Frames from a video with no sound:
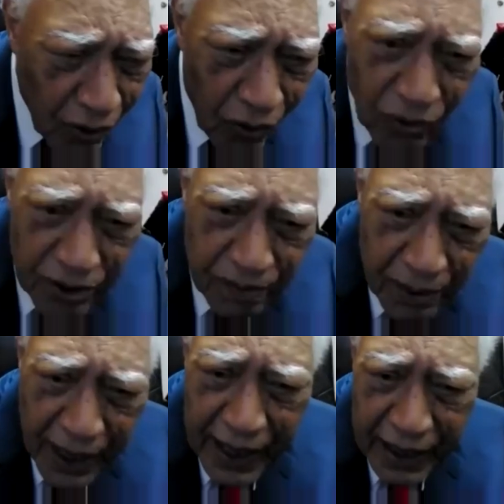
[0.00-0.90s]
only
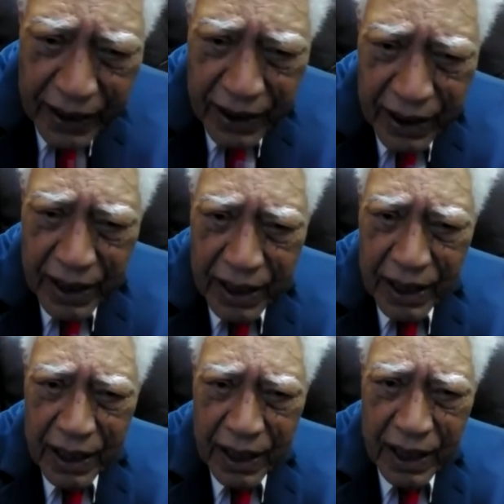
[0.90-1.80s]
black
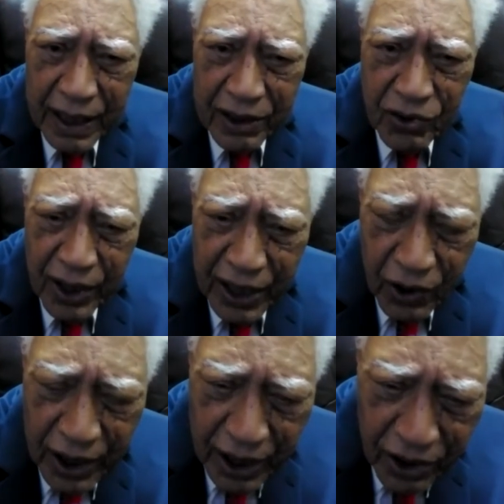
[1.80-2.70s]
and you
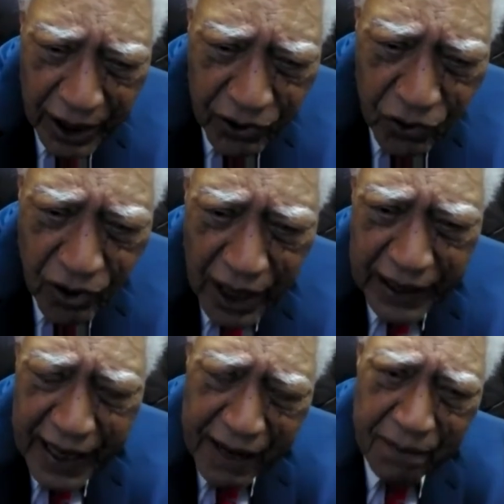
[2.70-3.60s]
ain't and, and you're
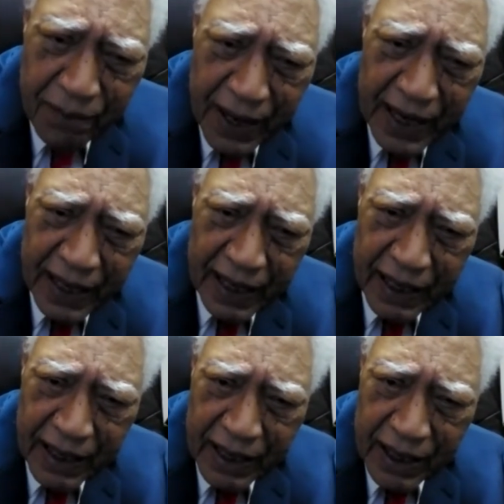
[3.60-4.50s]
not
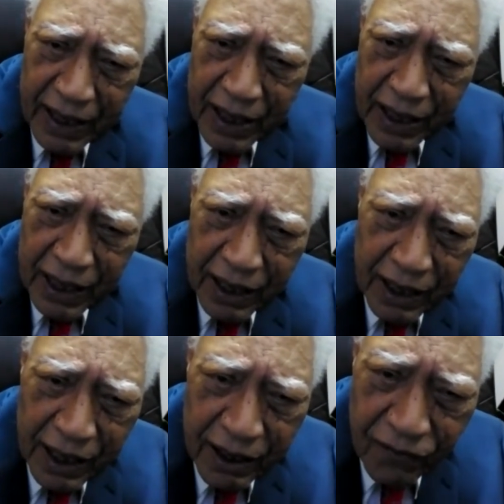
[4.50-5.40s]
campaigning
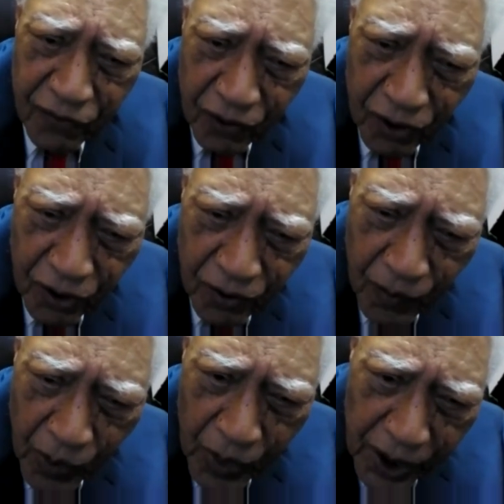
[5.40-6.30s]
for
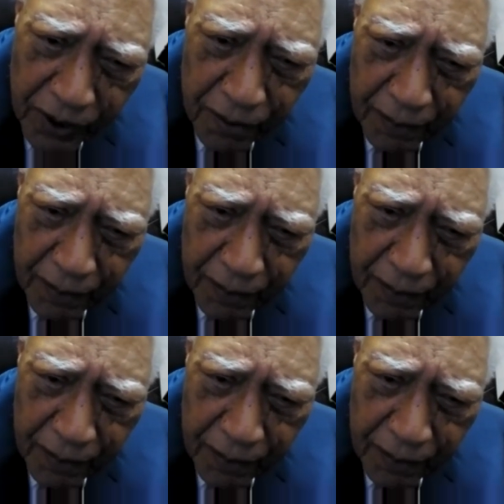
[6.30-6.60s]
another